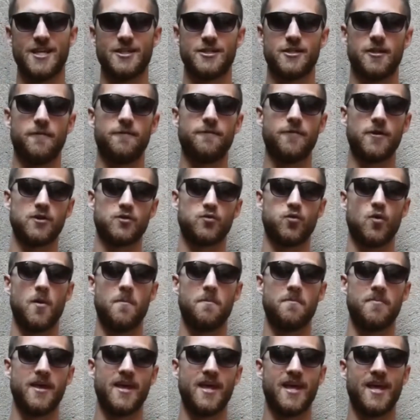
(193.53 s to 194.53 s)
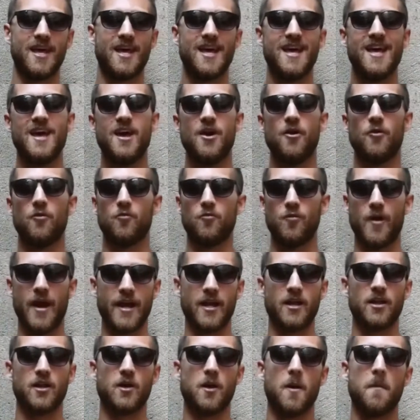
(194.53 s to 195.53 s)
So the first one being
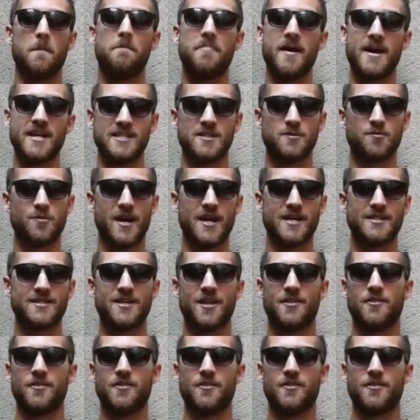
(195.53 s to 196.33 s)
regular bench press,